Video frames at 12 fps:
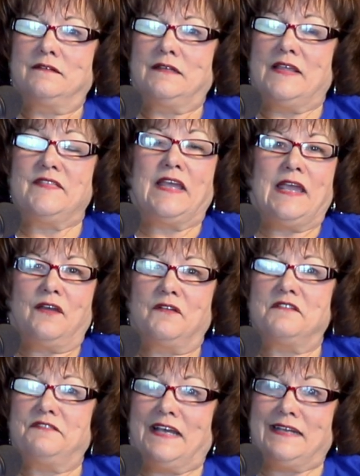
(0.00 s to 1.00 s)
in the area
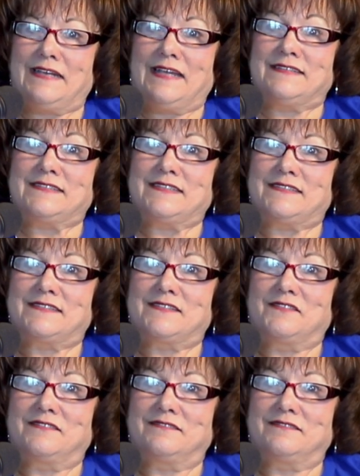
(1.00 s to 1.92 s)
of finances.